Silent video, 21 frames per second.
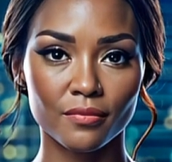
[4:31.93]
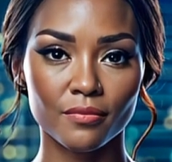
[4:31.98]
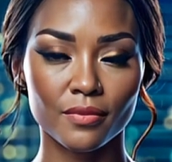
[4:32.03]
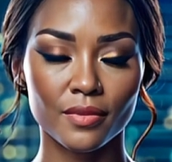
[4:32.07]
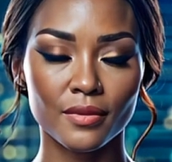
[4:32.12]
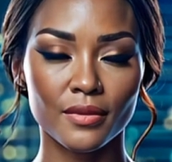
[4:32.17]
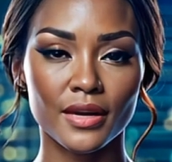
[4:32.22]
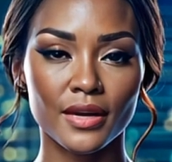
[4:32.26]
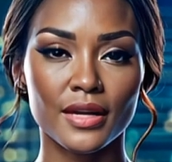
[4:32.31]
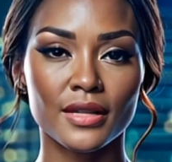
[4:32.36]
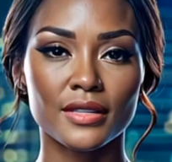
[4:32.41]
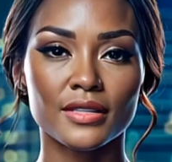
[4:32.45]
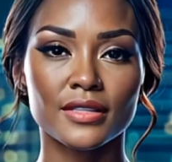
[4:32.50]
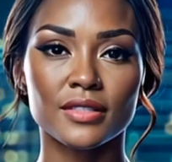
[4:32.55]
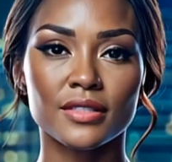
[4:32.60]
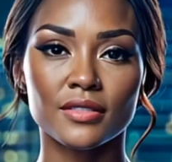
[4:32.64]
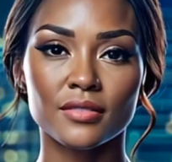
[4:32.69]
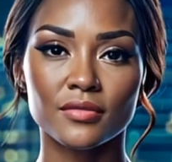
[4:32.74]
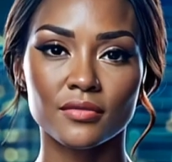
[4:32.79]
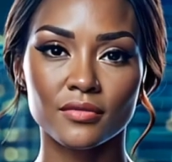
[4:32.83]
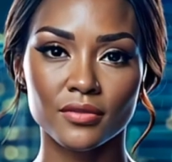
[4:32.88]

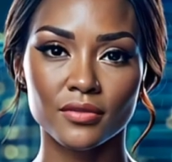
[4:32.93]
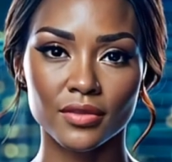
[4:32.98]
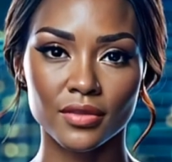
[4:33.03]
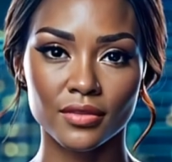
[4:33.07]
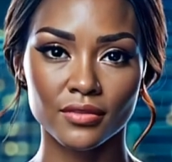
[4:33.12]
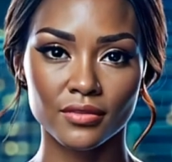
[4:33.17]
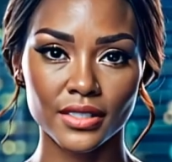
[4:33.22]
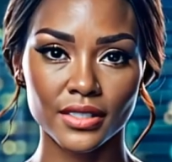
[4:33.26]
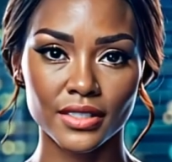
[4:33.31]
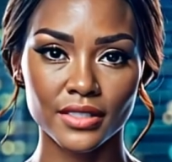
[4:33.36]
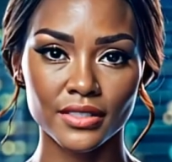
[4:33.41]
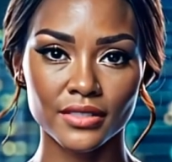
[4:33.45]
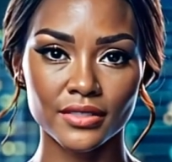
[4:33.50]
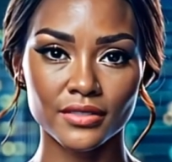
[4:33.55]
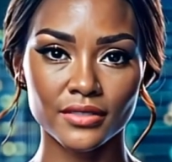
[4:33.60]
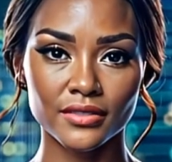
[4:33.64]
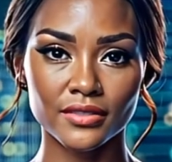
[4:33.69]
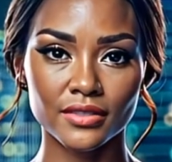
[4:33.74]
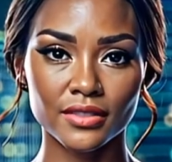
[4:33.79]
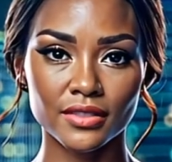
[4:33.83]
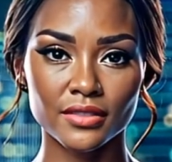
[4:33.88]
However, with public
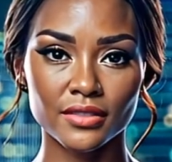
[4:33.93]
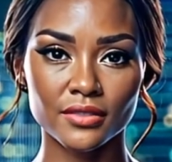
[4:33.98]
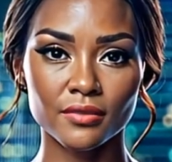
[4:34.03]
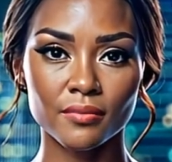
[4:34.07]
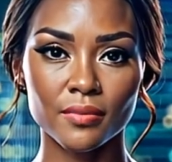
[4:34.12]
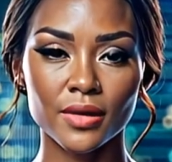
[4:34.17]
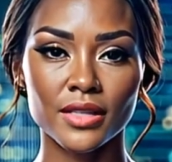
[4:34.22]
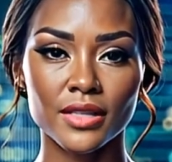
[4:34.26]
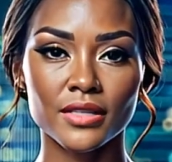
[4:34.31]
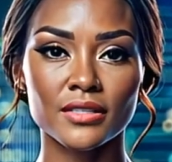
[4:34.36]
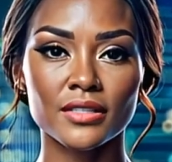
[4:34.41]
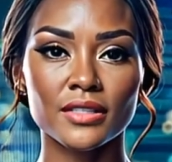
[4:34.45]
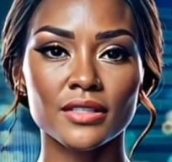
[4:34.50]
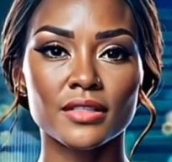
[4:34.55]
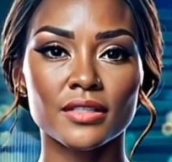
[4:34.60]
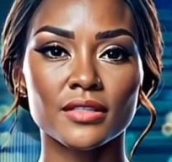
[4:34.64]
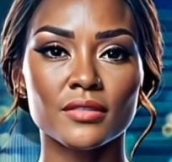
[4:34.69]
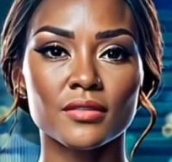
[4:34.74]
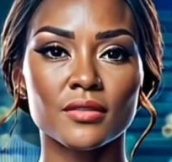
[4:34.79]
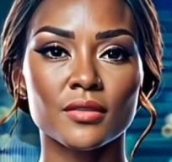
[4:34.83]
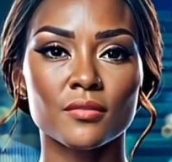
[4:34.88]
faith in the government
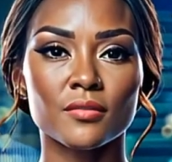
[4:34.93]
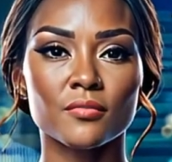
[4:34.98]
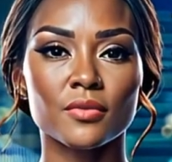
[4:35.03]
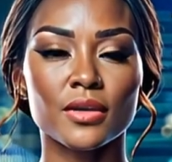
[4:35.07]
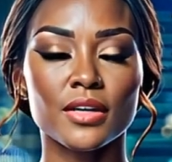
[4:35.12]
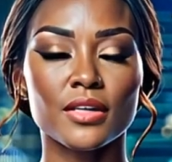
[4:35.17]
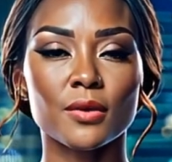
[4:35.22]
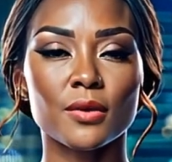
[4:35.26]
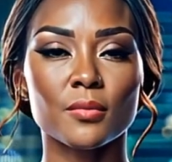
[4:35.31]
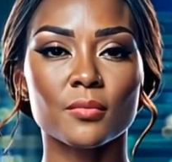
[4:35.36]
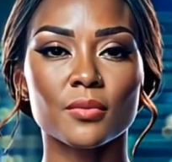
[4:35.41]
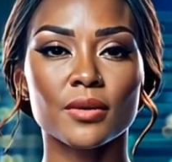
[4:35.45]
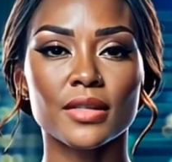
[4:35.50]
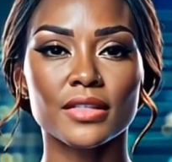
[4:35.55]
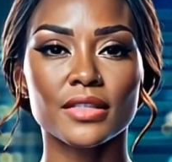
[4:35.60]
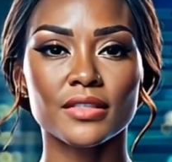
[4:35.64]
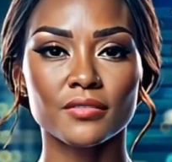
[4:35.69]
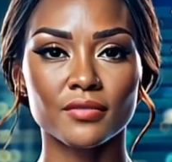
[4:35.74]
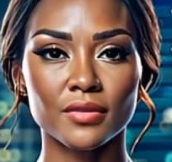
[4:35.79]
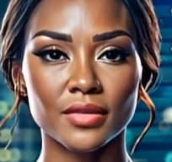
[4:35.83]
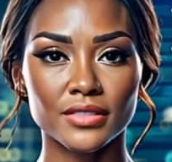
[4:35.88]
waning,
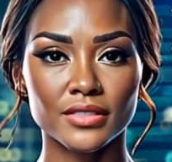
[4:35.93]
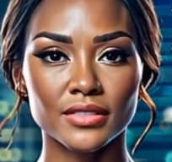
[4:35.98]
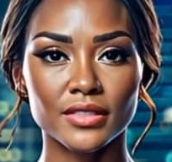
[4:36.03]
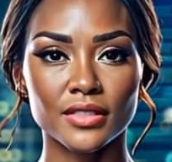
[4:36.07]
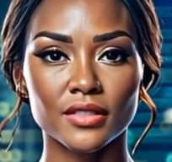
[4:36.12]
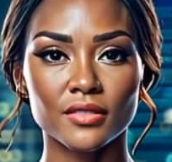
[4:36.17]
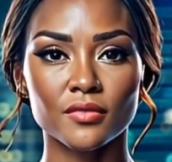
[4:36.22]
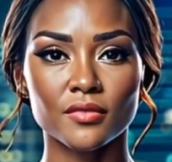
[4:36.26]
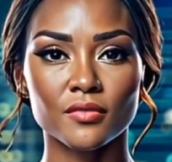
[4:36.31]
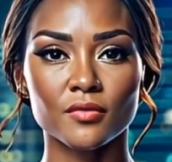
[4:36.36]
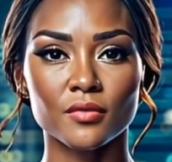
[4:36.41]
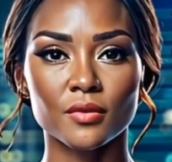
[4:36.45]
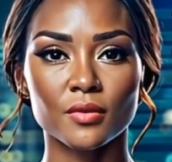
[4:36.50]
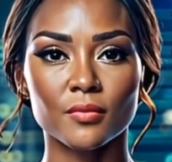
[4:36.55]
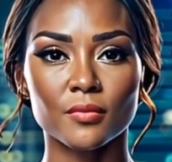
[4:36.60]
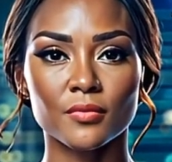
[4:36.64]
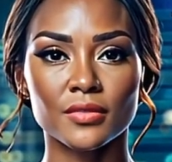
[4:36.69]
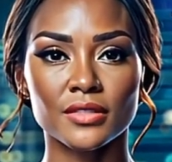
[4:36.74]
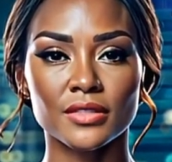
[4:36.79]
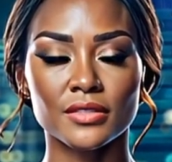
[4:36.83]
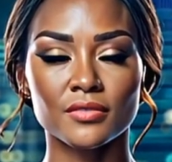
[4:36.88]
evidenced by the X
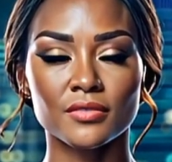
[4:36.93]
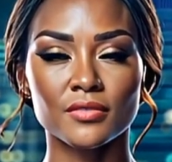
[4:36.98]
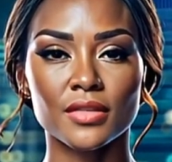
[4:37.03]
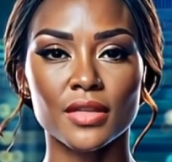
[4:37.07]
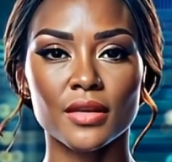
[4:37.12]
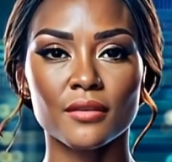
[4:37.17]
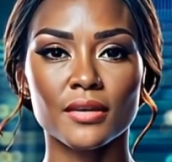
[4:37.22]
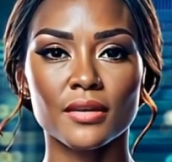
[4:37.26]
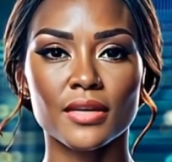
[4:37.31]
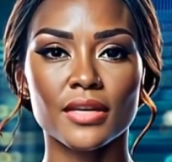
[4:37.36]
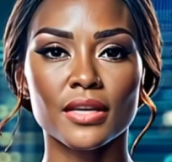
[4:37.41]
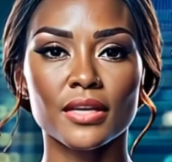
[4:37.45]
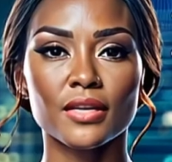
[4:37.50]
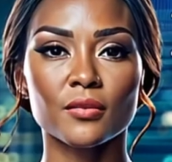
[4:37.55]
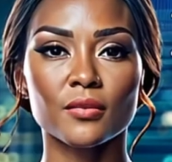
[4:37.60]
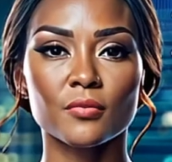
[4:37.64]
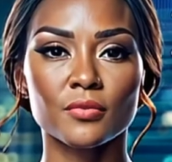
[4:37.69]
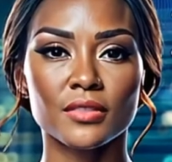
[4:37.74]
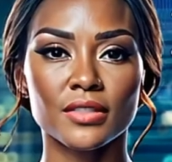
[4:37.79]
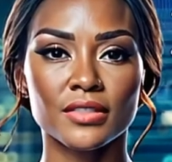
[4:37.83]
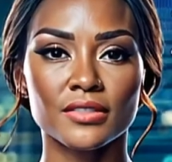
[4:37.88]
replies calling for
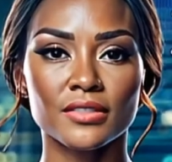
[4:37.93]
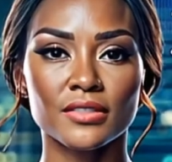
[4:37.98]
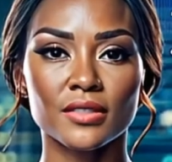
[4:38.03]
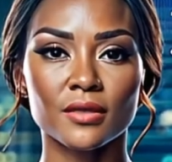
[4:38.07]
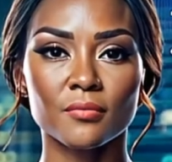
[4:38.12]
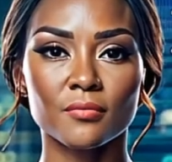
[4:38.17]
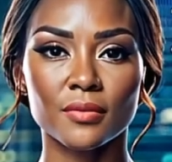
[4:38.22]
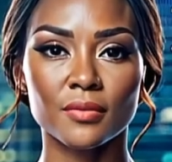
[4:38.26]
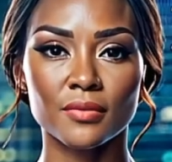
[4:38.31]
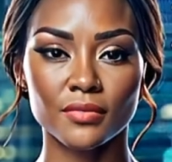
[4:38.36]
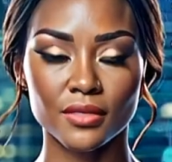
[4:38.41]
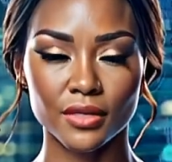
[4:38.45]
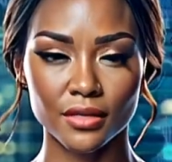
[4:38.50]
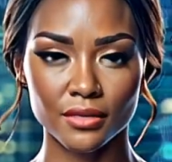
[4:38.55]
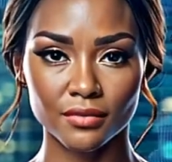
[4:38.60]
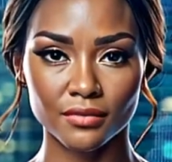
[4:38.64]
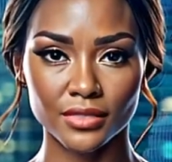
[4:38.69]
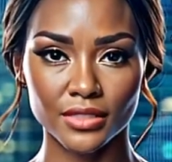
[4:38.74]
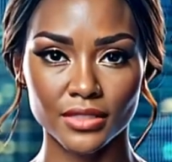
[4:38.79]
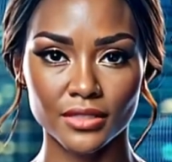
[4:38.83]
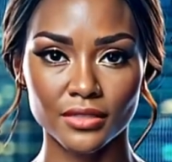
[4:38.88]
drastic measures like
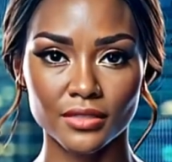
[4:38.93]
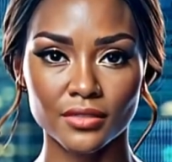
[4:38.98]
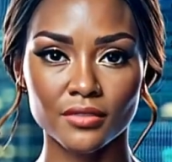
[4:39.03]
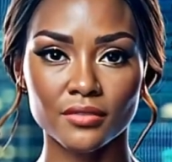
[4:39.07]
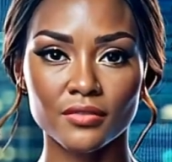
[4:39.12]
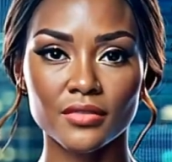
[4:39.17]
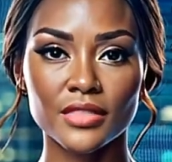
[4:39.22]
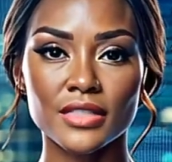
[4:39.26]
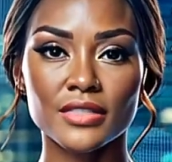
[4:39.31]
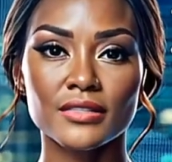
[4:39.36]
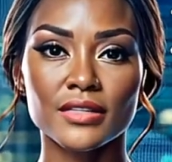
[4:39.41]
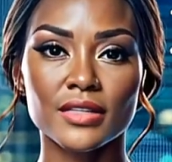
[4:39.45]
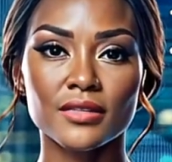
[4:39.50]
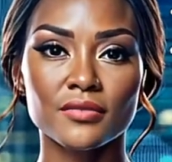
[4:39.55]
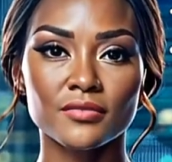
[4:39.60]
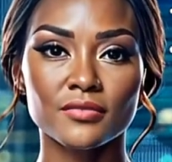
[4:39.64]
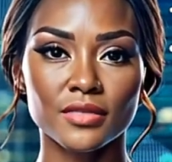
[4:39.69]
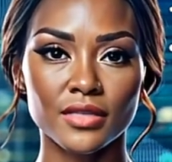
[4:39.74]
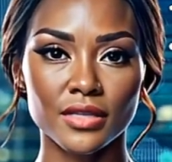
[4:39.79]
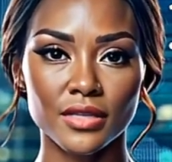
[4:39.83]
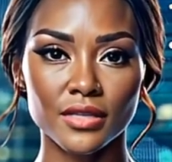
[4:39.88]
dissolution,
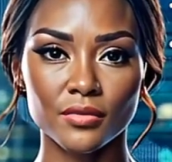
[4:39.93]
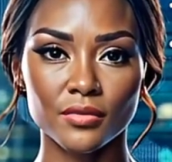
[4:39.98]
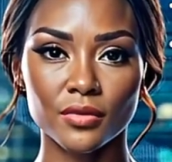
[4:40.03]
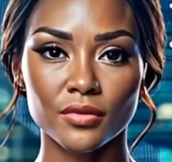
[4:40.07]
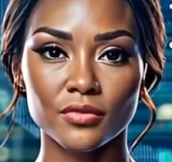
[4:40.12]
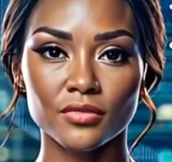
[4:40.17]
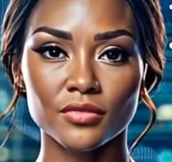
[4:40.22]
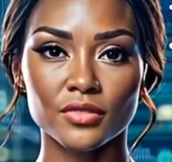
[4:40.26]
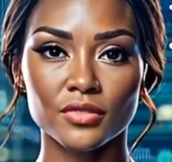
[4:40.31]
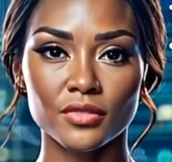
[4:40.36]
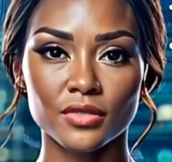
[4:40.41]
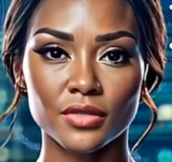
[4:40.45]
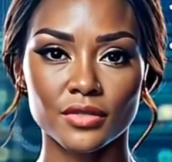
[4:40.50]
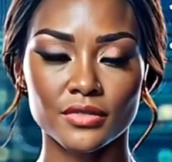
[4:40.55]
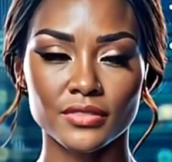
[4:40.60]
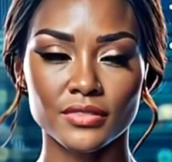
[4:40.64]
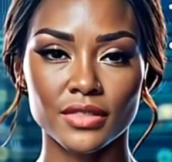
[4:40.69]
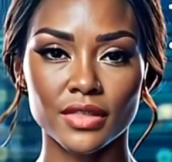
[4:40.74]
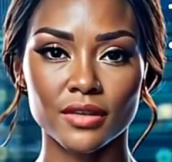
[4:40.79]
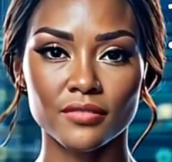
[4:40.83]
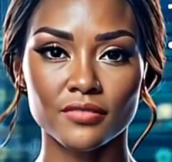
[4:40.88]
the path forward
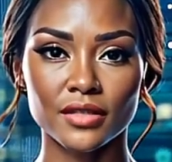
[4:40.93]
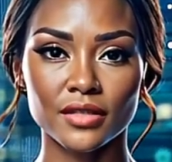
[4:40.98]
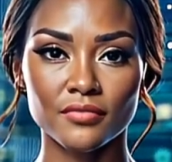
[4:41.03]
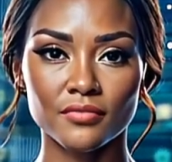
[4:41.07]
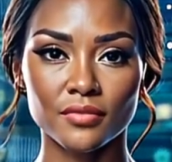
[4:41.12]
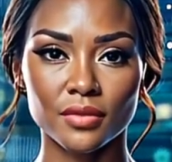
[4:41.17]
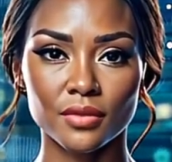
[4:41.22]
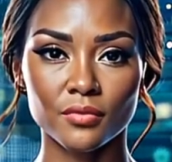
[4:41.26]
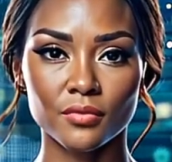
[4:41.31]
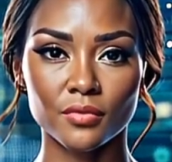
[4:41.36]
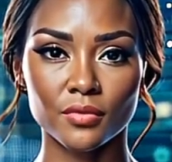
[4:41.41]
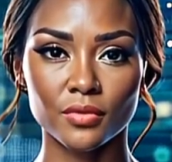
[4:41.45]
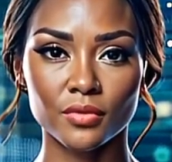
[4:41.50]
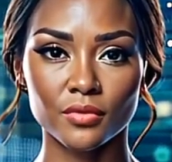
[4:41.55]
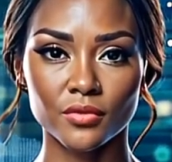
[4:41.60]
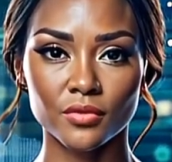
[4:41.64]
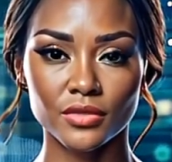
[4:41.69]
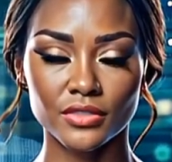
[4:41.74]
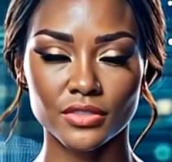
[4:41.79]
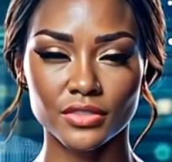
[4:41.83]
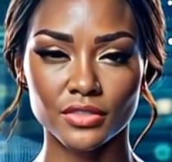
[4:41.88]
remains
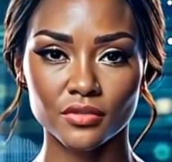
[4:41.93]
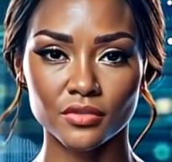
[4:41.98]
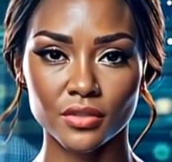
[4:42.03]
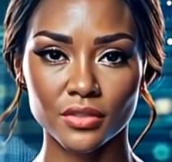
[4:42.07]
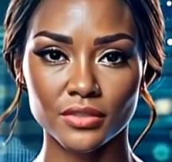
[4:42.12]
uncertain.